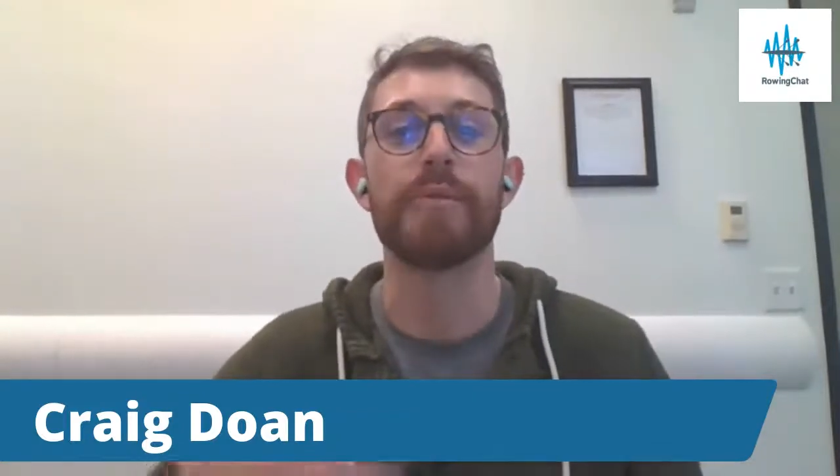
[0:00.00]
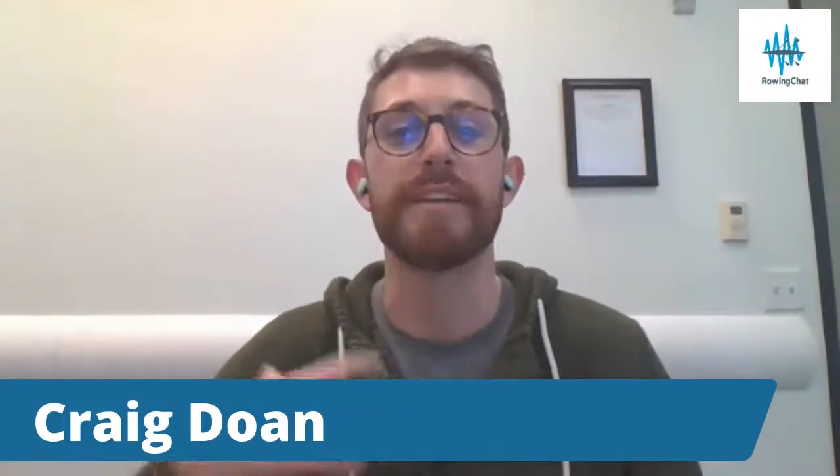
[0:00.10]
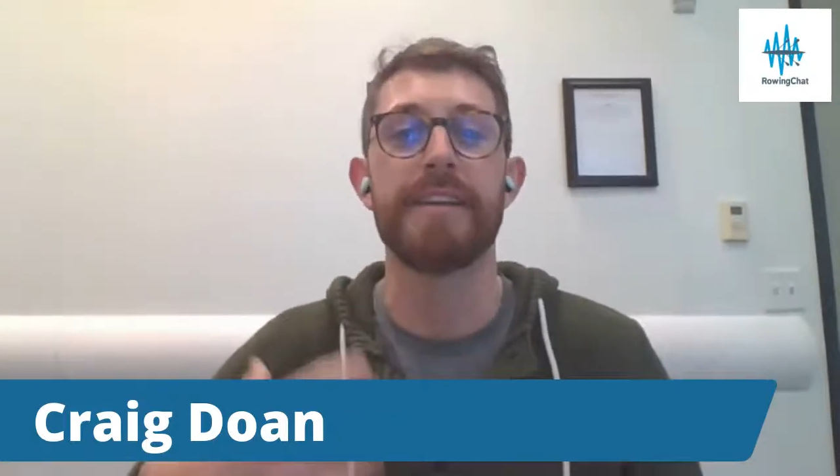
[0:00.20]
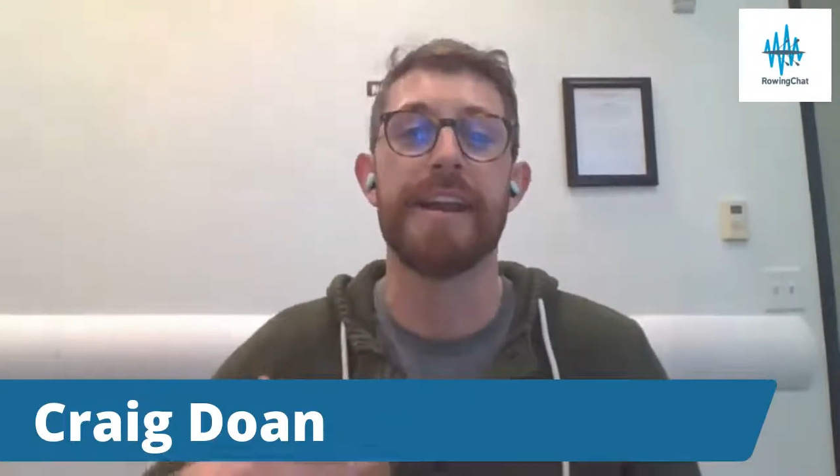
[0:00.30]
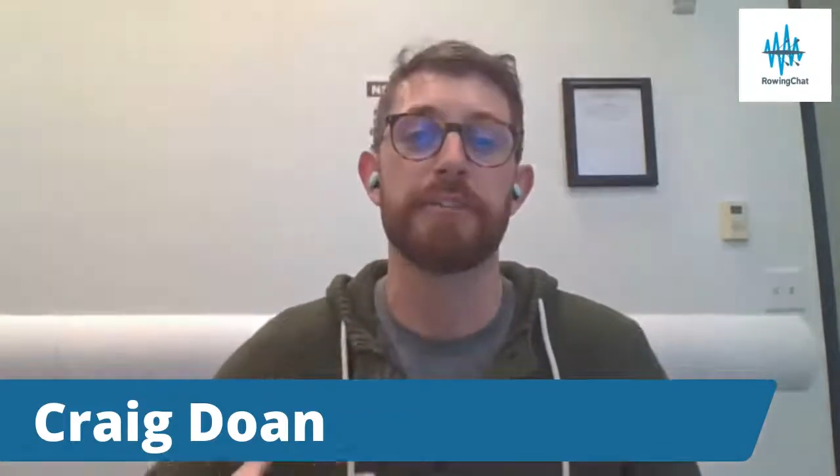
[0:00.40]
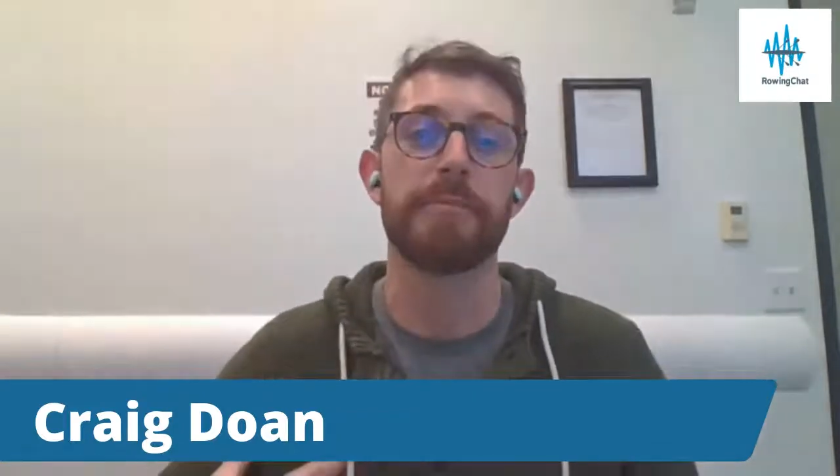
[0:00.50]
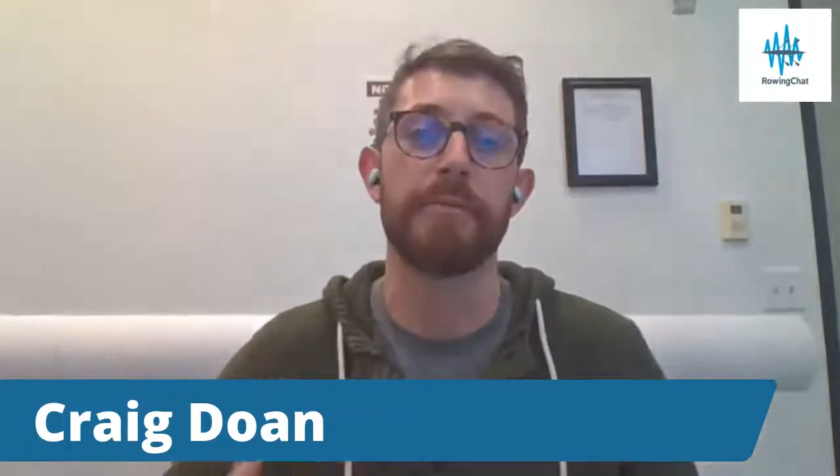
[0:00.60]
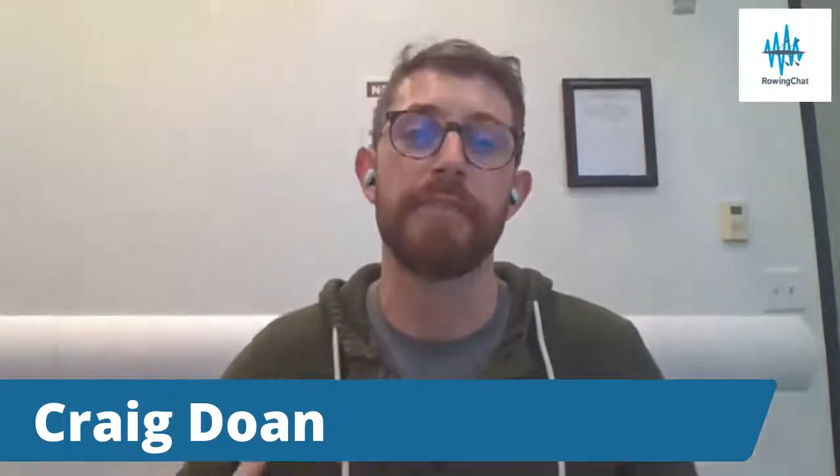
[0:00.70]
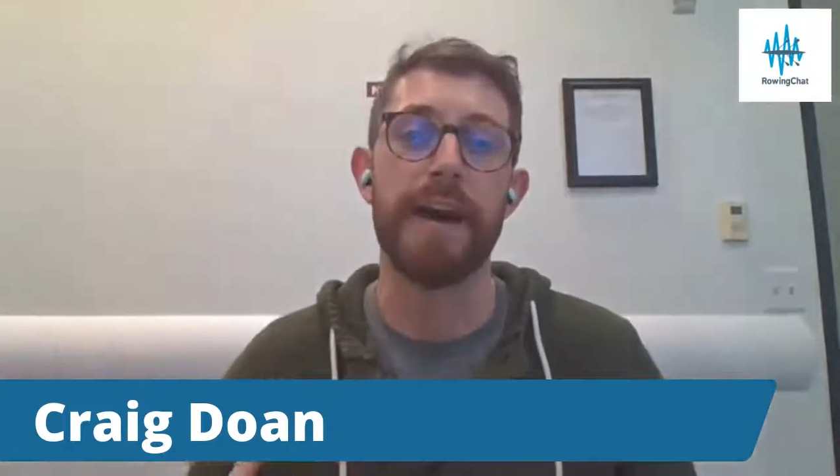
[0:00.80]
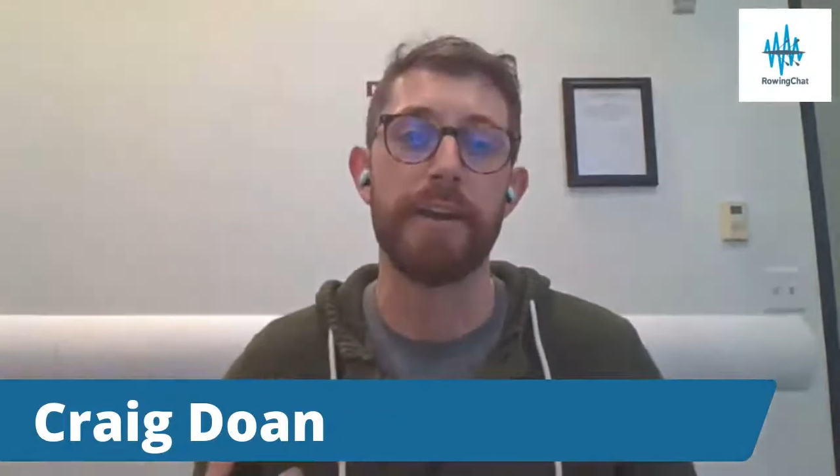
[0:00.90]
we can actually
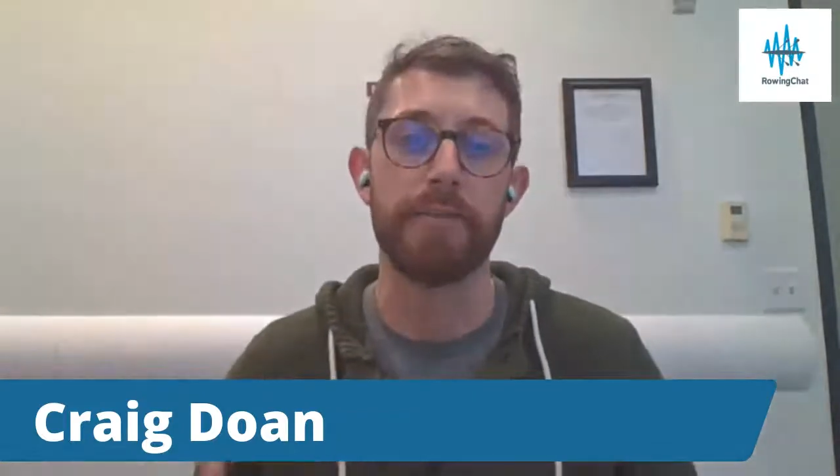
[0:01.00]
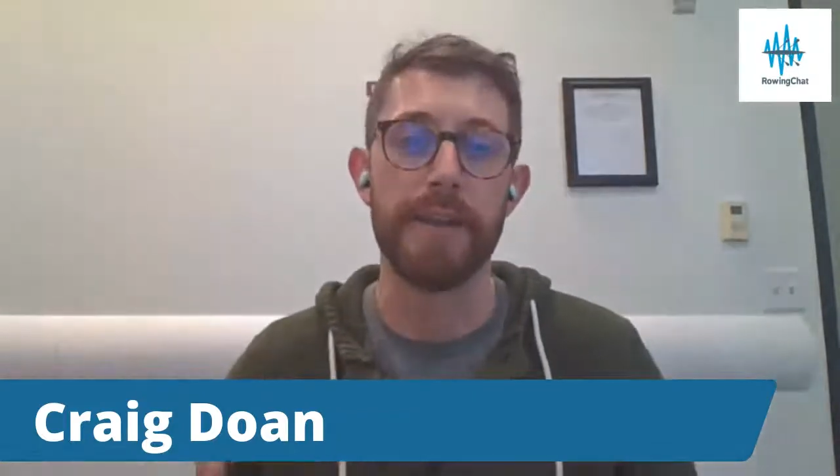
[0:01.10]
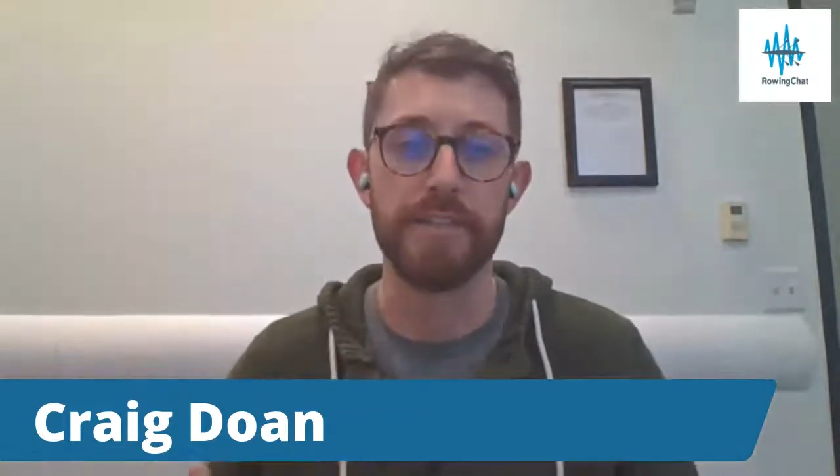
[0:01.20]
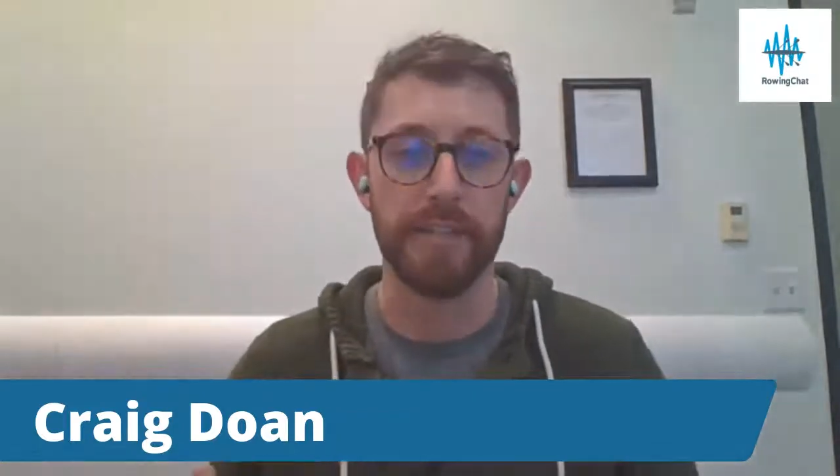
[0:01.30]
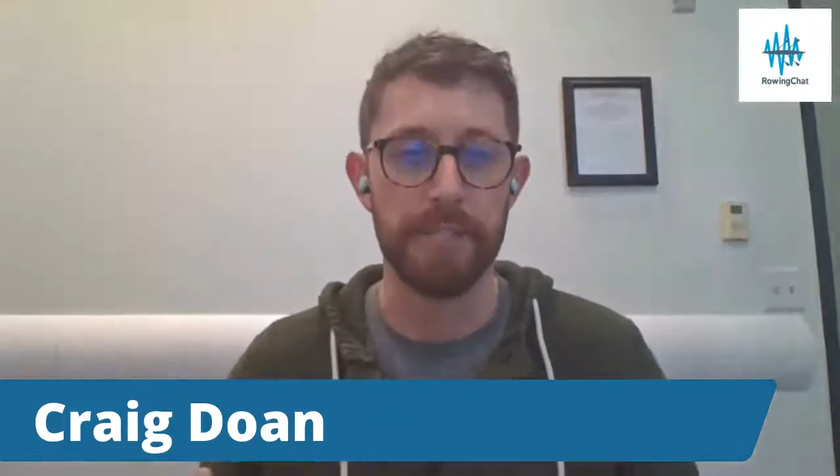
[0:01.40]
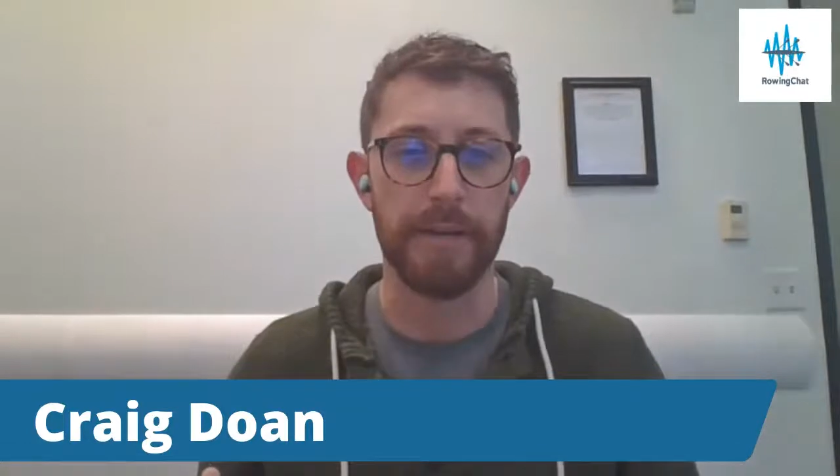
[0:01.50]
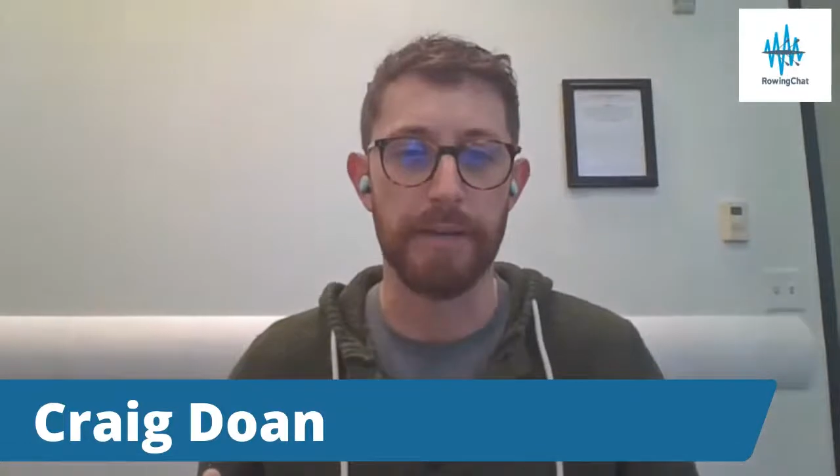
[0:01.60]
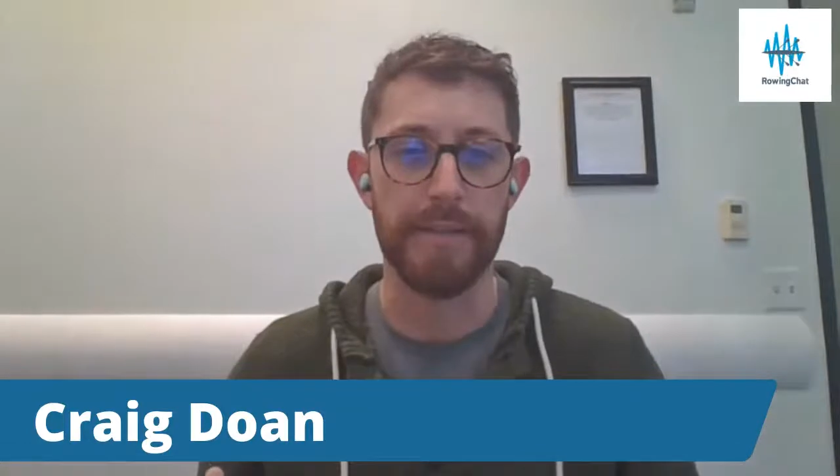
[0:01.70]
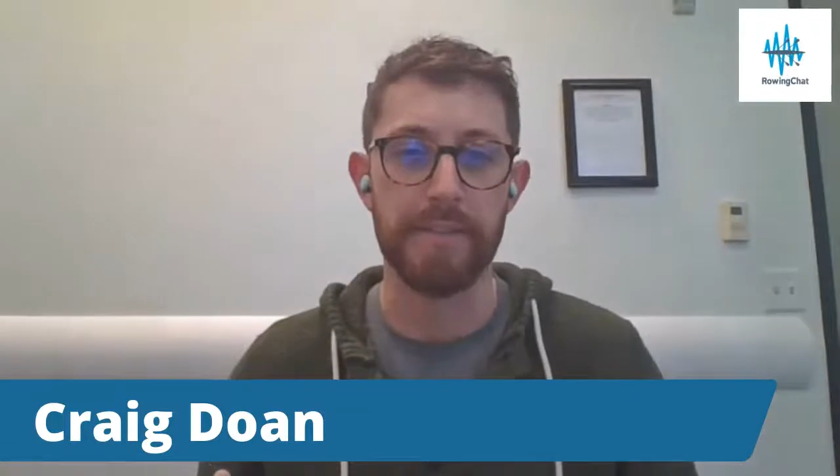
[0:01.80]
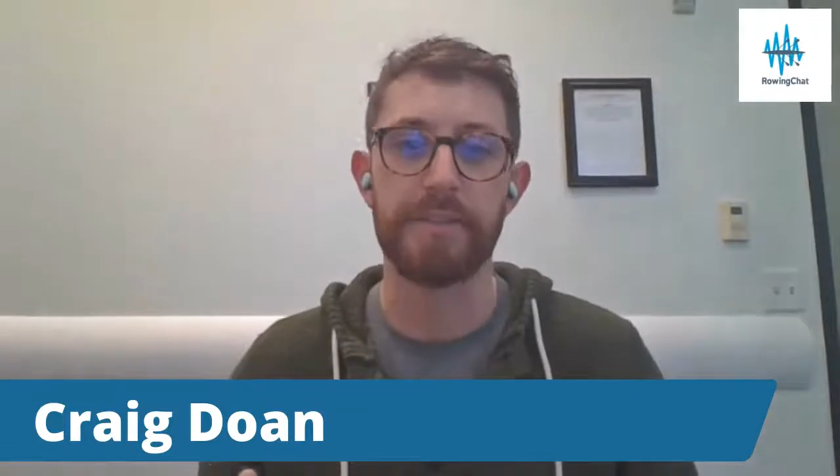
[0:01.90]
provide a race
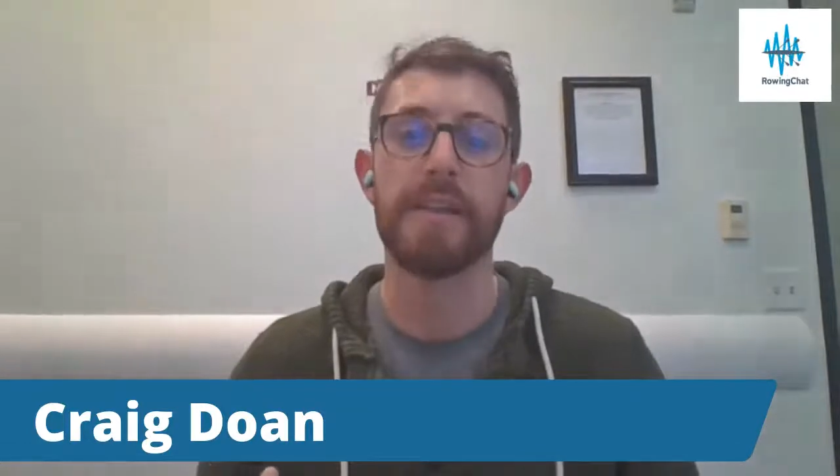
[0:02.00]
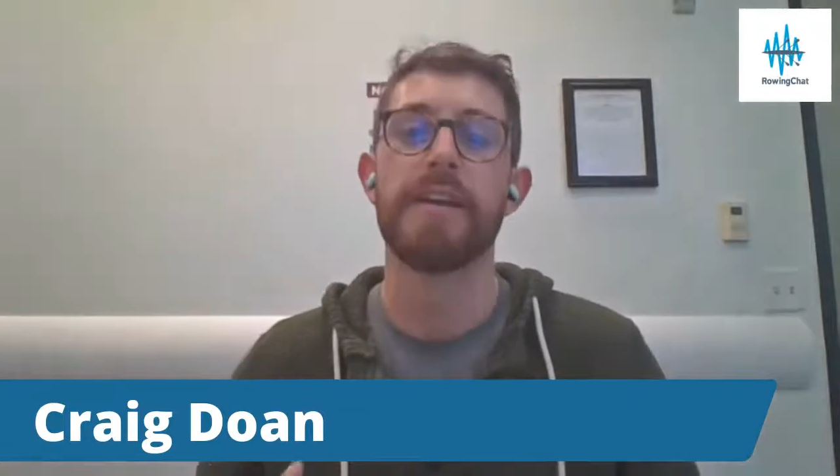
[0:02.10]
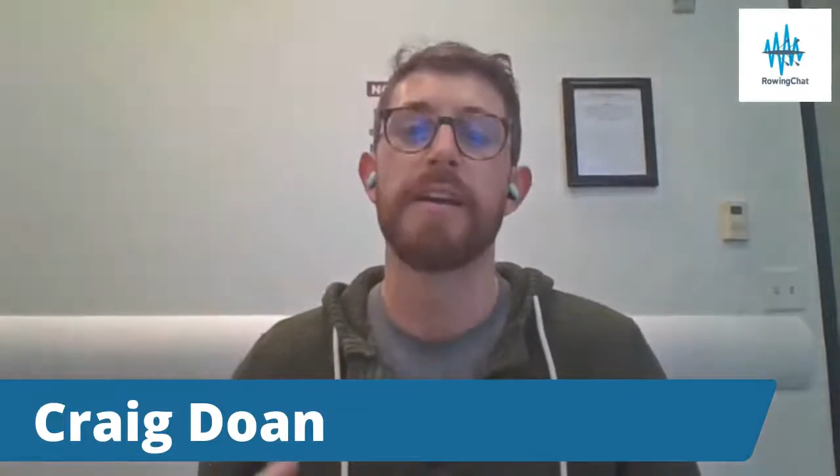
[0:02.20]
experience,